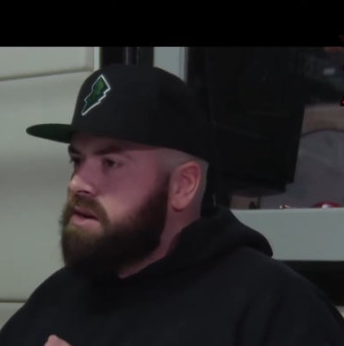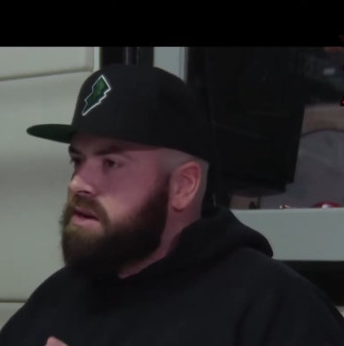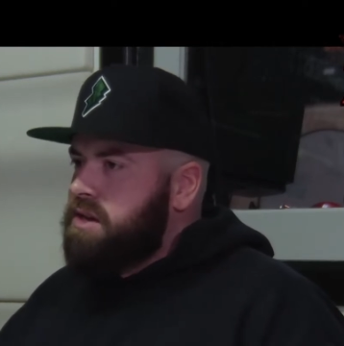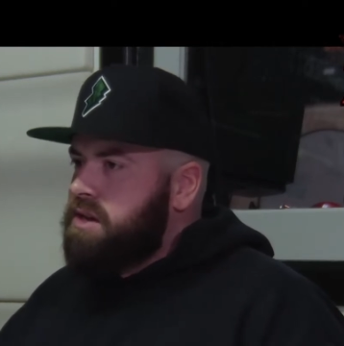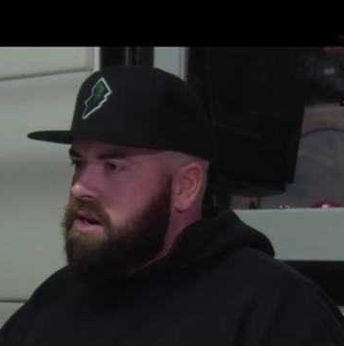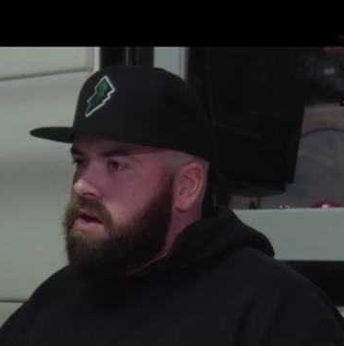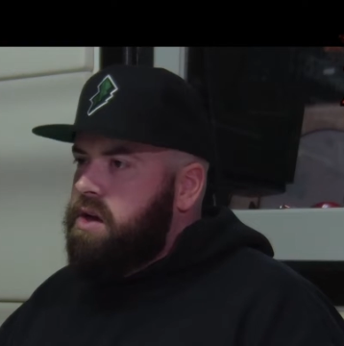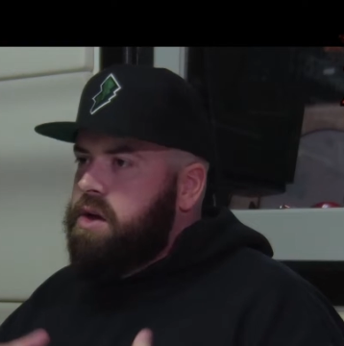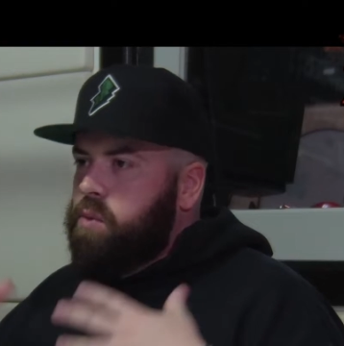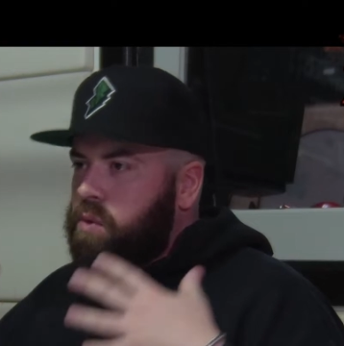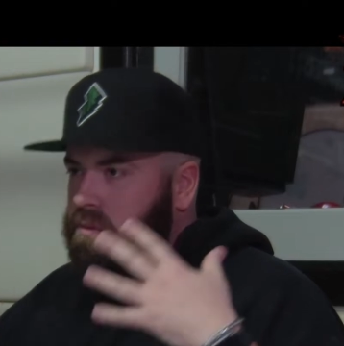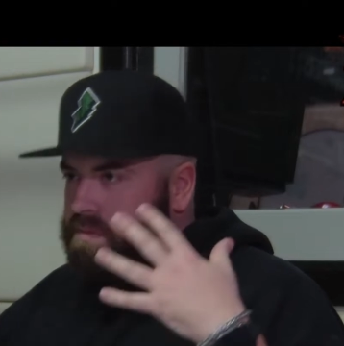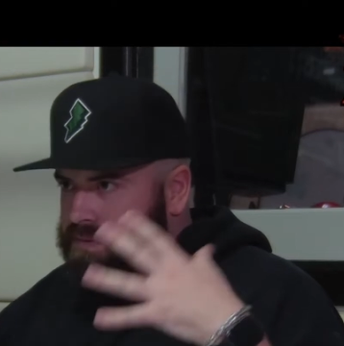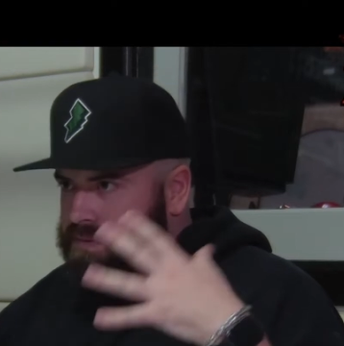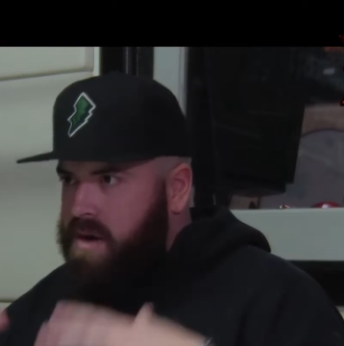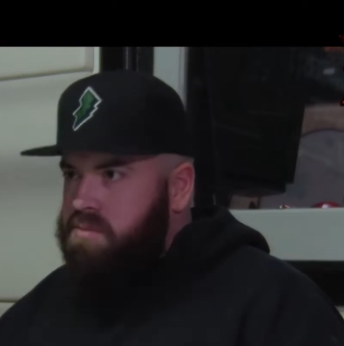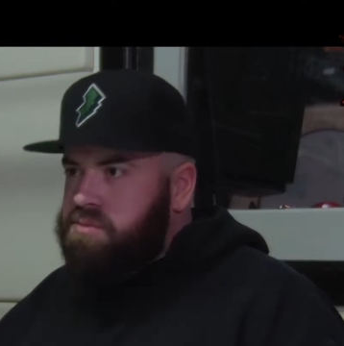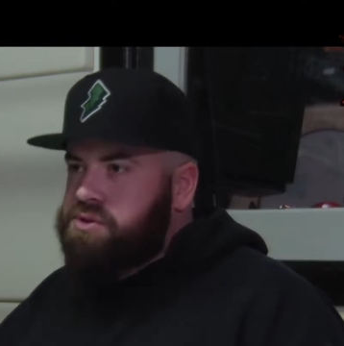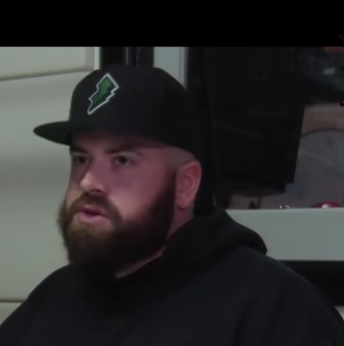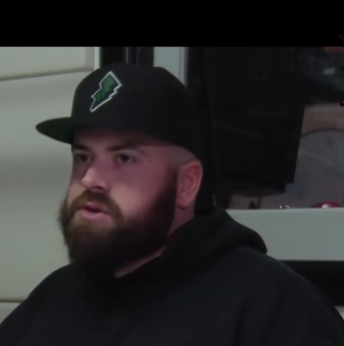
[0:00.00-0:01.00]
You know, like we're
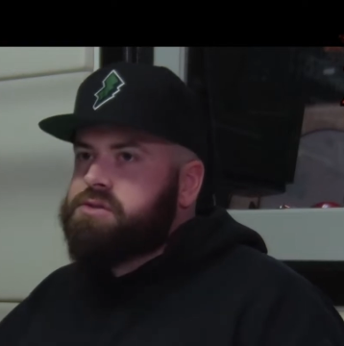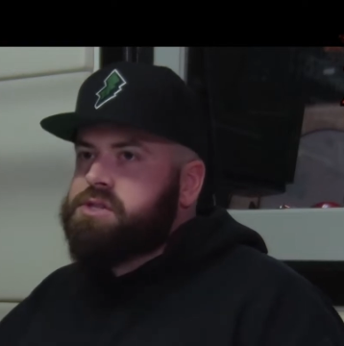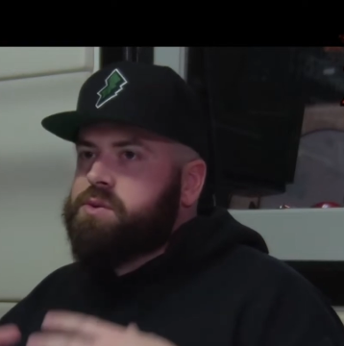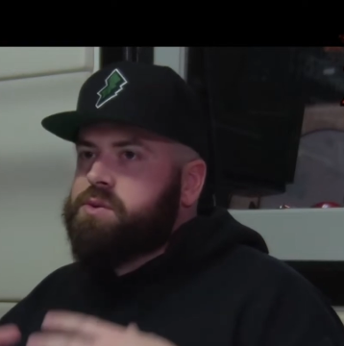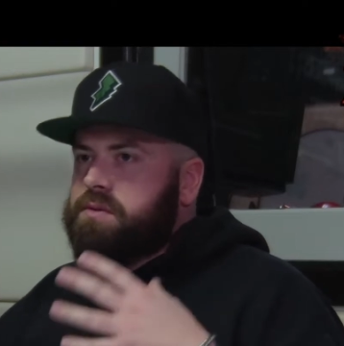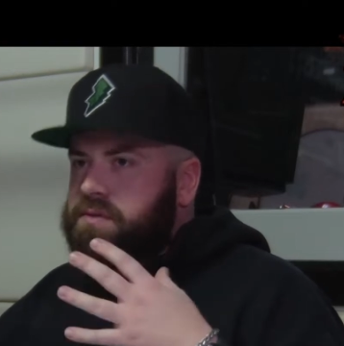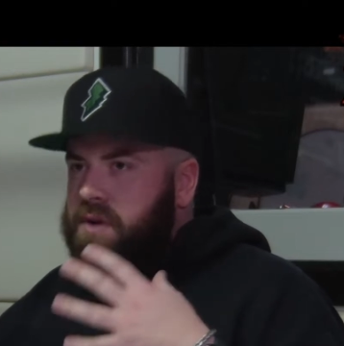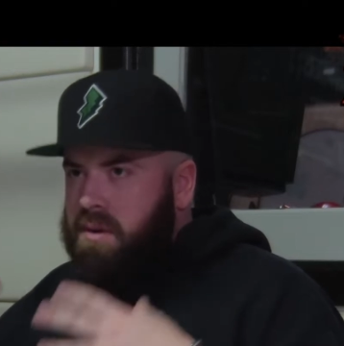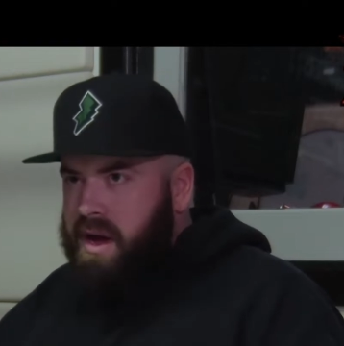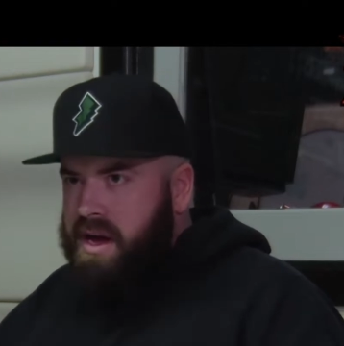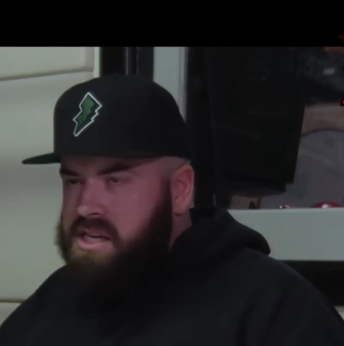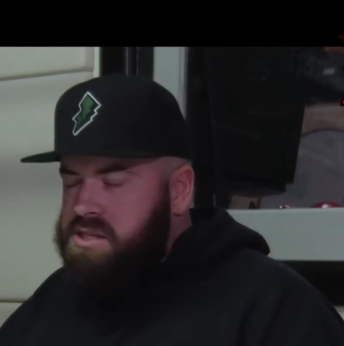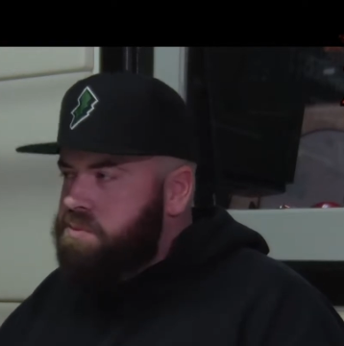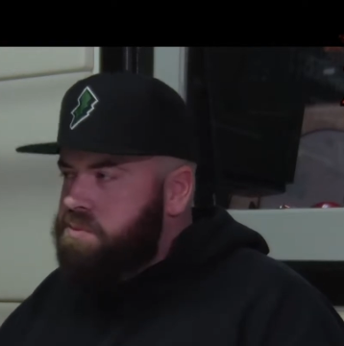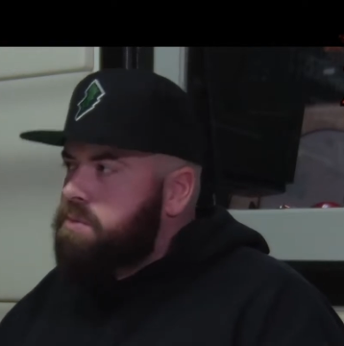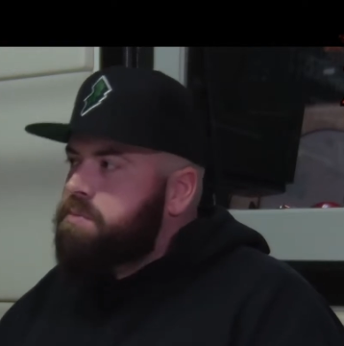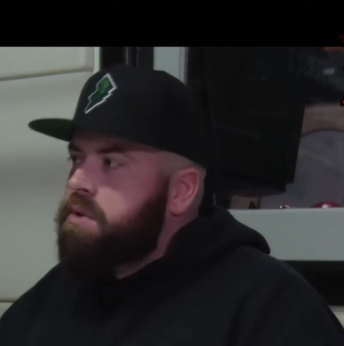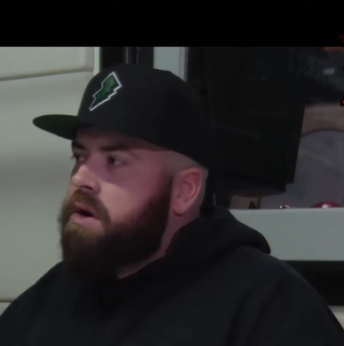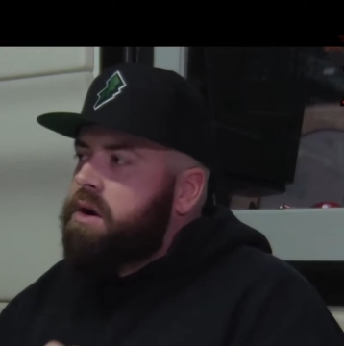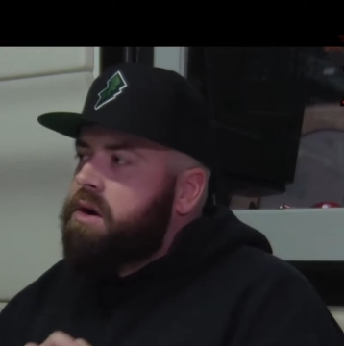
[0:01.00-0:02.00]
from Jersey, we're from
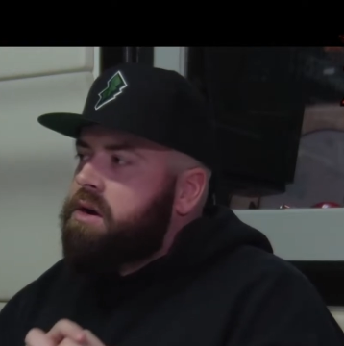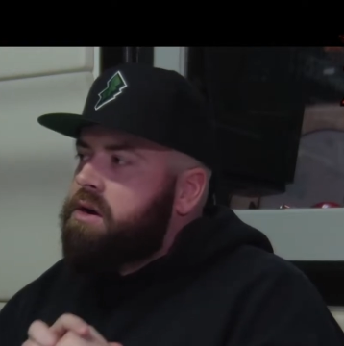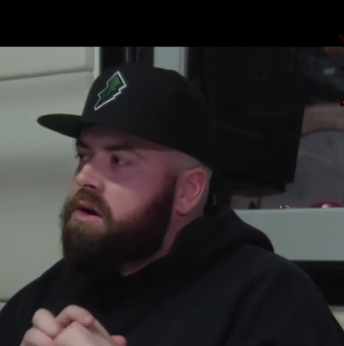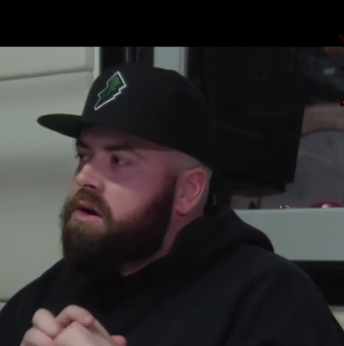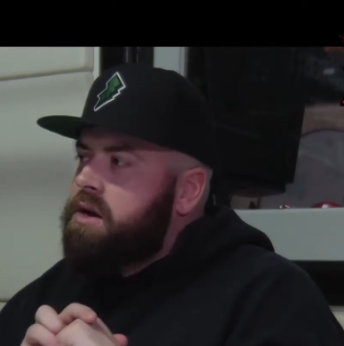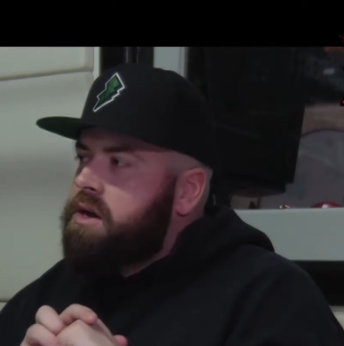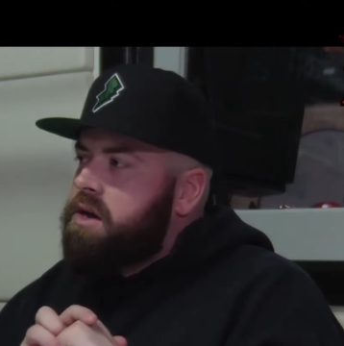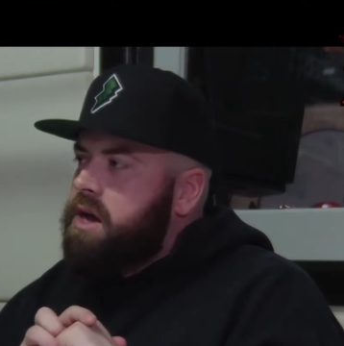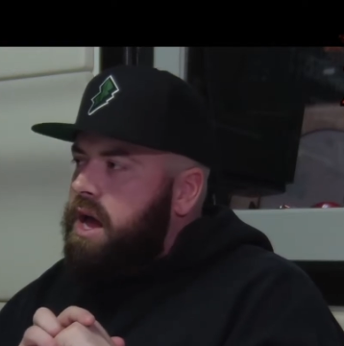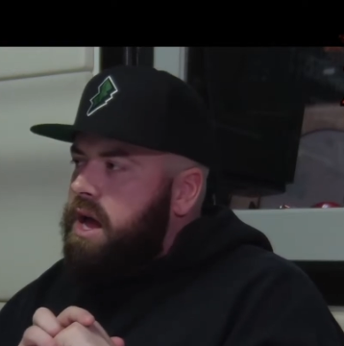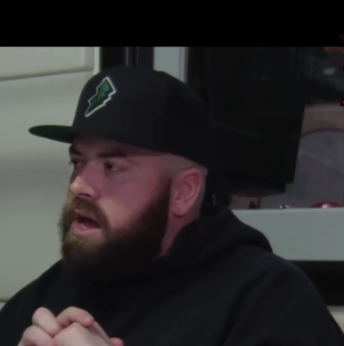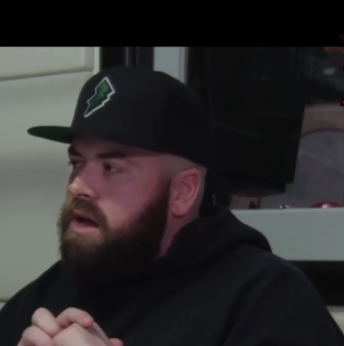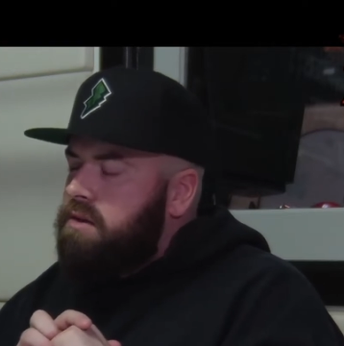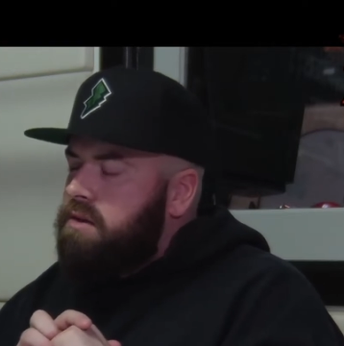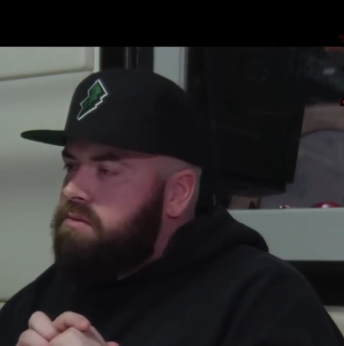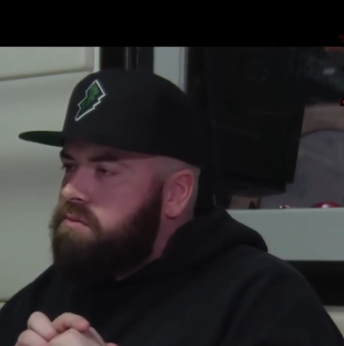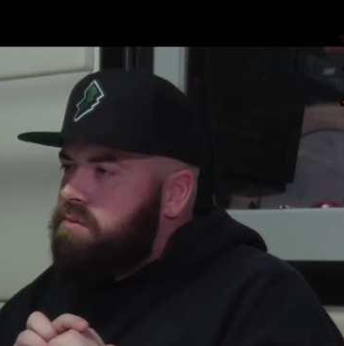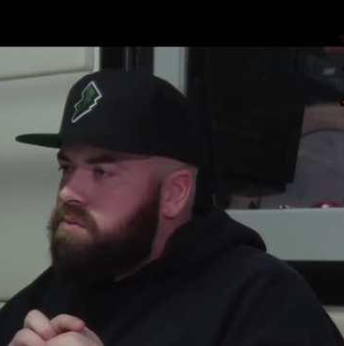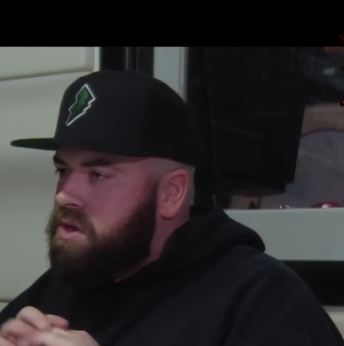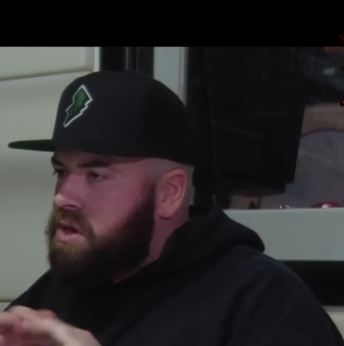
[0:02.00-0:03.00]
Asbury Park,
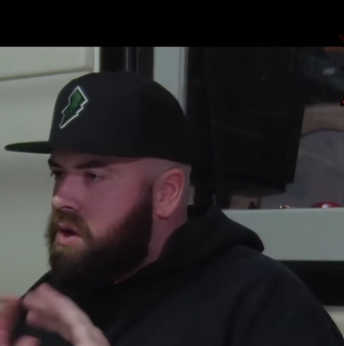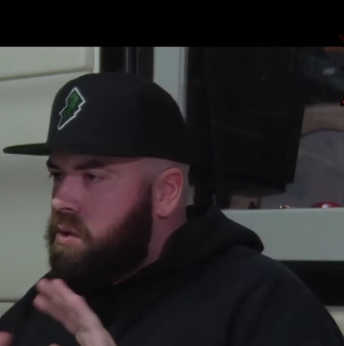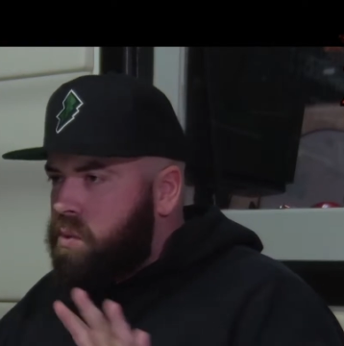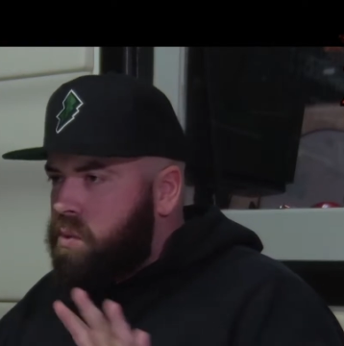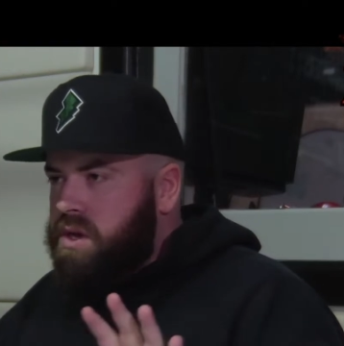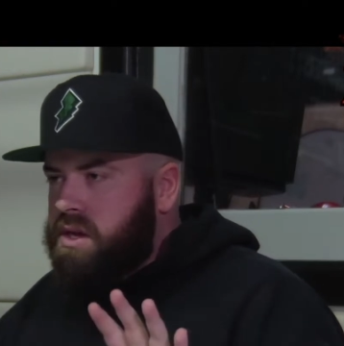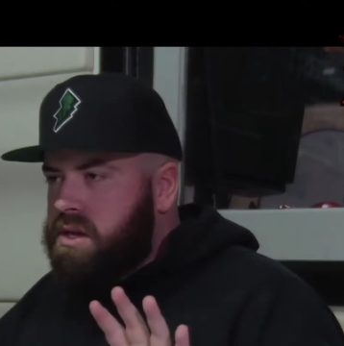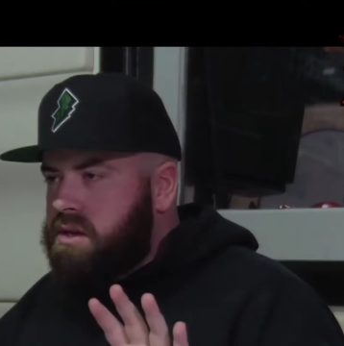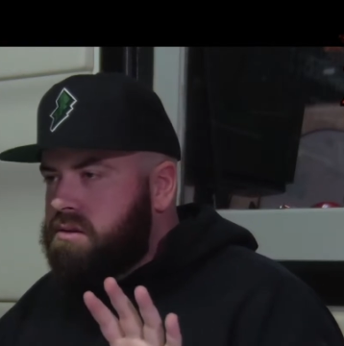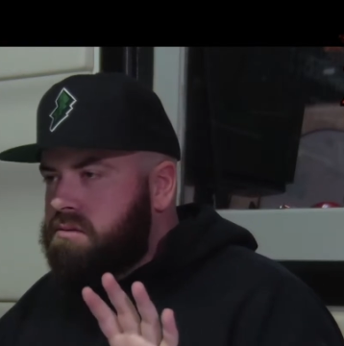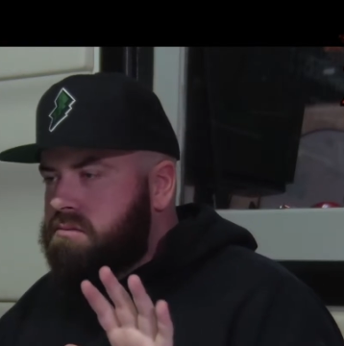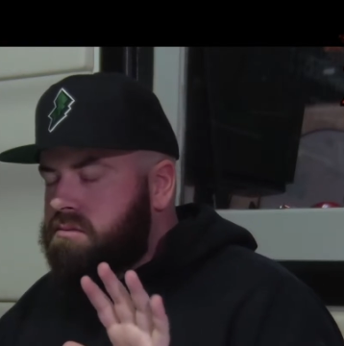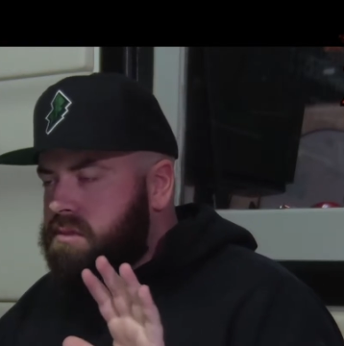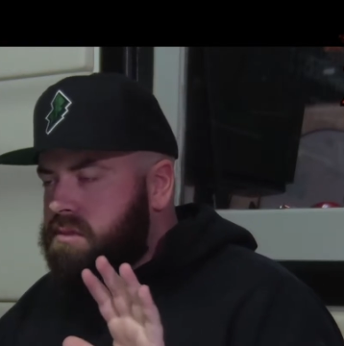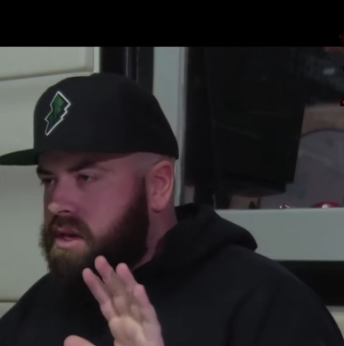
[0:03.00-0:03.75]
and you know we